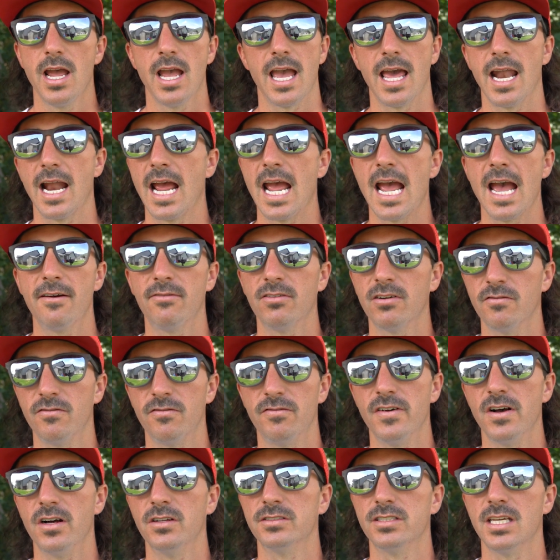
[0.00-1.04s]
and I haven't
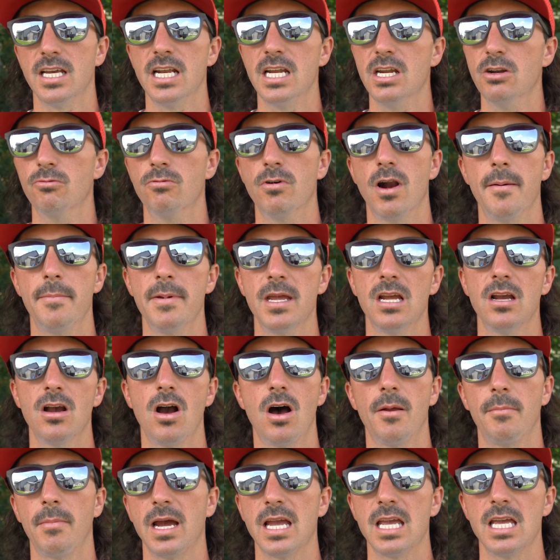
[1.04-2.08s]
felt any rubbing
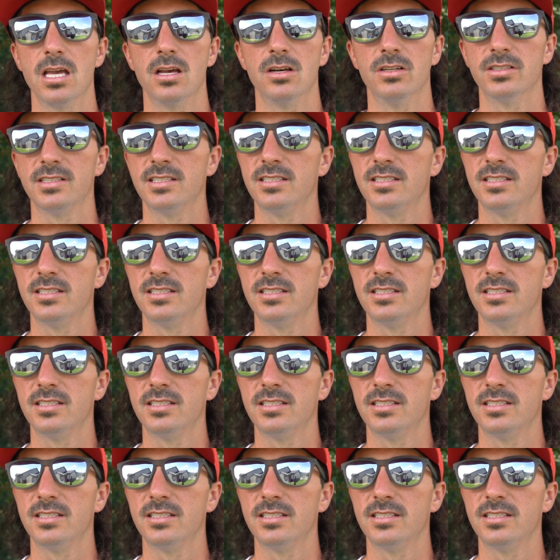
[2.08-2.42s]
on my heel